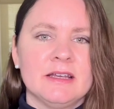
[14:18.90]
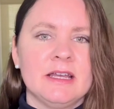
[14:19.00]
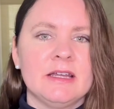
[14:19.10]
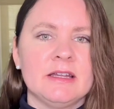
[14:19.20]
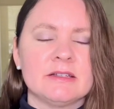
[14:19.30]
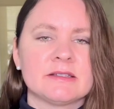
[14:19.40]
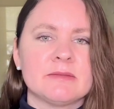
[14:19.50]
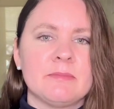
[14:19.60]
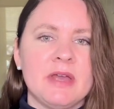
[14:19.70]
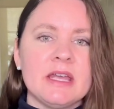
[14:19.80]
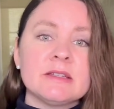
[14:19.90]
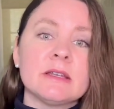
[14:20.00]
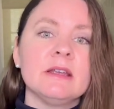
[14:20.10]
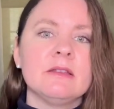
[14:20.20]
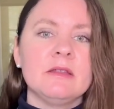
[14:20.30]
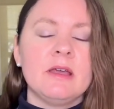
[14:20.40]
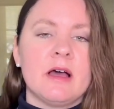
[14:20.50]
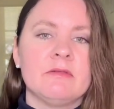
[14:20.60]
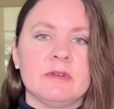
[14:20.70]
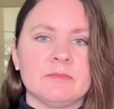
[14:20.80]
and it's baked in the
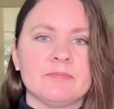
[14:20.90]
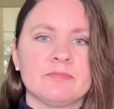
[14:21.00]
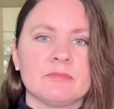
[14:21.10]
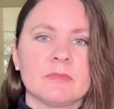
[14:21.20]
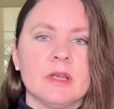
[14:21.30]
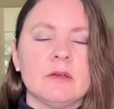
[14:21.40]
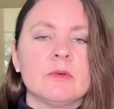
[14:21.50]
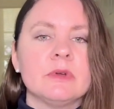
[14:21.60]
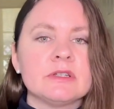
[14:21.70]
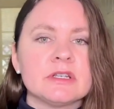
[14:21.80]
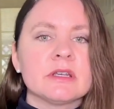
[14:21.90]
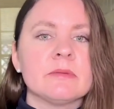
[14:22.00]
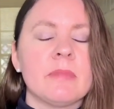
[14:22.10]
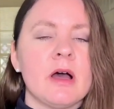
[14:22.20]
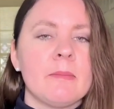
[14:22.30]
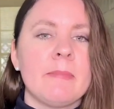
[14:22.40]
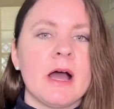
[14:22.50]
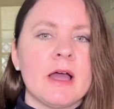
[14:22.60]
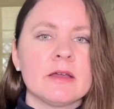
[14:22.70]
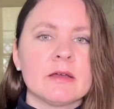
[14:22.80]
oven. When chicken pot
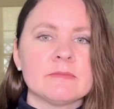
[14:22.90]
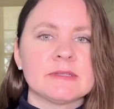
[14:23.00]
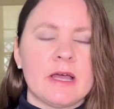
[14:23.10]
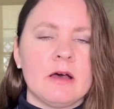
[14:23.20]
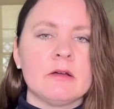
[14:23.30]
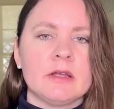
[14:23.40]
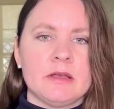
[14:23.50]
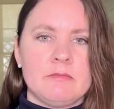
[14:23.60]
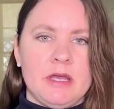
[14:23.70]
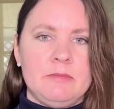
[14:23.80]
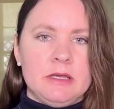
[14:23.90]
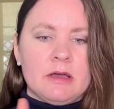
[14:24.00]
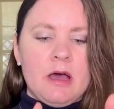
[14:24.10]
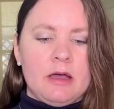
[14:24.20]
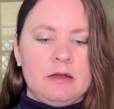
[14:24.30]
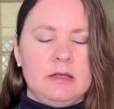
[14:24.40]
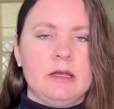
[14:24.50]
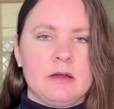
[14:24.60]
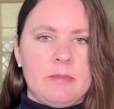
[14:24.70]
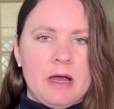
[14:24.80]
pie comes out, it may be cut
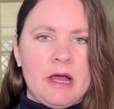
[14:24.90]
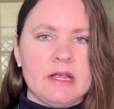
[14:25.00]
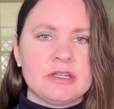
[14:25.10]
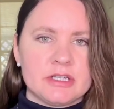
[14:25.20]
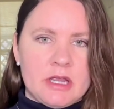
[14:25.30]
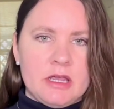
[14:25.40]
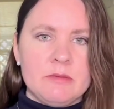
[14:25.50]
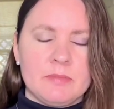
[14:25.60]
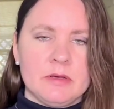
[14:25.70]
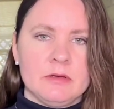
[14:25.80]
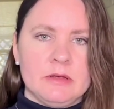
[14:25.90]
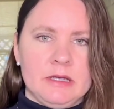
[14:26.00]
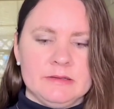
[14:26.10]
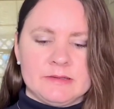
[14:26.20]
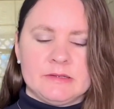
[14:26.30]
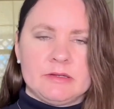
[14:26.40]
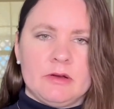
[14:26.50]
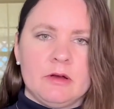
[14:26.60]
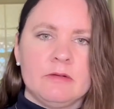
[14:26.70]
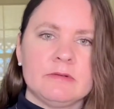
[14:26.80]
in a pie shape and
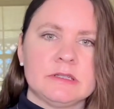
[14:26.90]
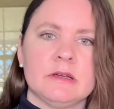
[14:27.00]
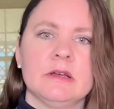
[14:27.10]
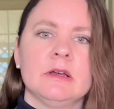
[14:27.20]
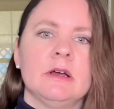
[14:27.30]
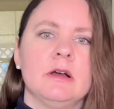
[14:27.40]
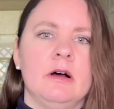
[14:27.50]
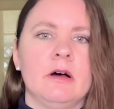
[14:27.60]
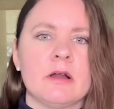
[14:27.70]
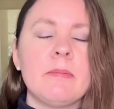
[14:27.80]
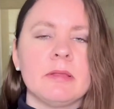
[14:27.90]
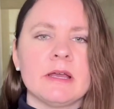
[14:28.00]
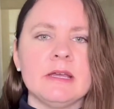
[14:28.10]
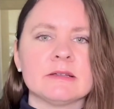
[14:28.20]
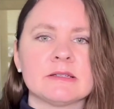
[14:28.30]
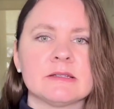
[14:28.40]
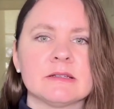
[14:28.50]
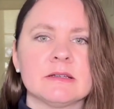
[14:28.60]
served on a plate,